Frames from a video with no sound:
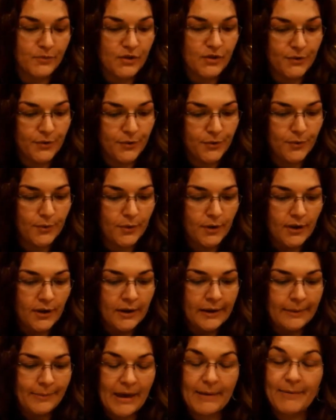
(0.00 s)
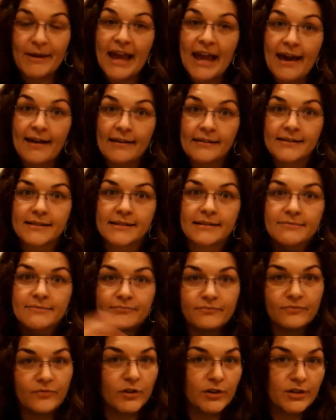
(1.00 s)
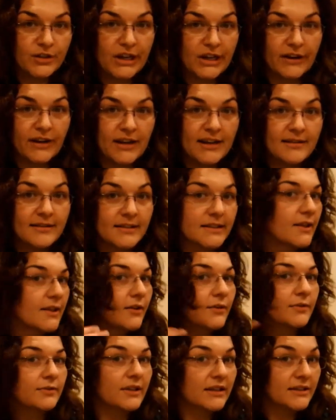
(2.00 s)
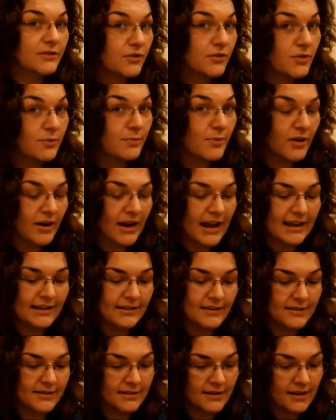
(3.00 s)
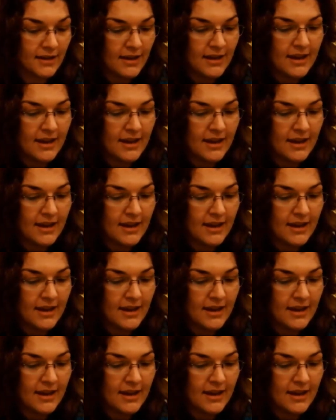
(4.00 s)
2 baby hats for charity. So there's 2 more hats.